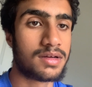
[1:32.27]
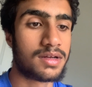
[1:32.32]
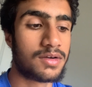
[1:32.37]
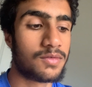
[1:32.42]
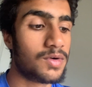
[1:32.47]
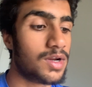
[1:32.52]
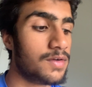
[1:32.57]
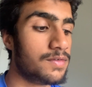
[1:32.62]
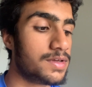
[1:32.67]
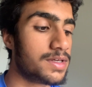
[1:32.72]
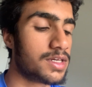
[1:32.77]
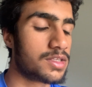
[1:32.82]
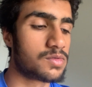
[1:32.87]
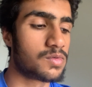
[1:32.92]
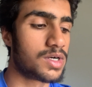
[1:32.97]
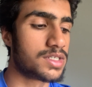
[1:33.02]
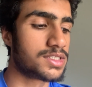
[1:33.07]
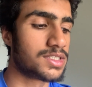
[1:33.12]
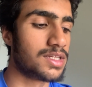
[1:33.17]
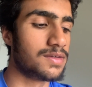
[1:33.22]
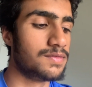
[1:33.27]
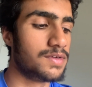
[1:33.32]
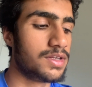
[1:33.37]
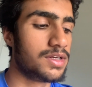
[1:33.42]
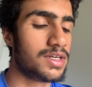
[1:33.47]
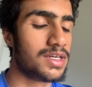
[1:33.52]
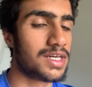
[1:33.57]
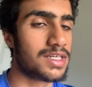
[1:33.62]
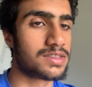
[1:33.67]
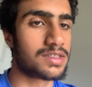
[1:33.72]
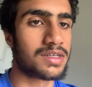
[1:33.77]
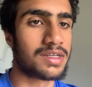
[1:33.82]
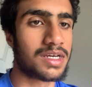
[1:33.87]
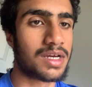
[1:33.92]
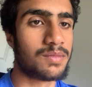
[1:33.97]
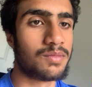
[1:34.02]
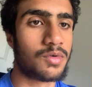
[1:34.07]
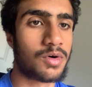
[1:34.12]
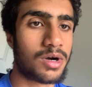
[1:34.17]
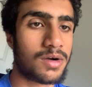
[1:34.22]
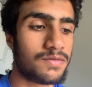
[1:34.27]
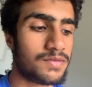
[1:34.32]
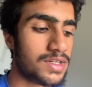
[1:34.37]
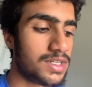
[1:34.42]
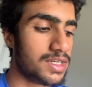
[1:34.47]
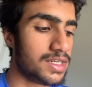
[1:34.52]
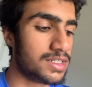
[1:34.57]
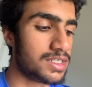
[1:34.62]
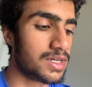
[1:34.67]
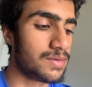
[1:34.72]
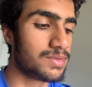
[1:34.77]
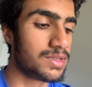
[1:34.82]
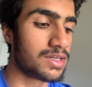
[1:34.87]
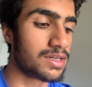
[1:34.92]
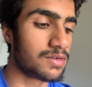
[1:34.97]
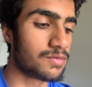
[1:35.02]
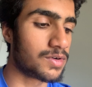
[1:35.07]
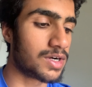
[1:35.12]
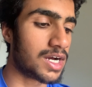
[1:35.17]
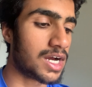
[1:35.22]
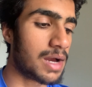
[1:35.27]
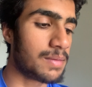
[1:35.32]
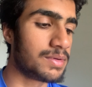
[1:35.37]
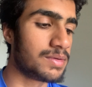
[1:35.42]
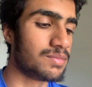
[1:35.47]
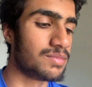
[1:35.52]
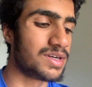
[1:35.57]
Right, if you guys watch that video, you guys are gonna get more of an in-depth thing of what happened.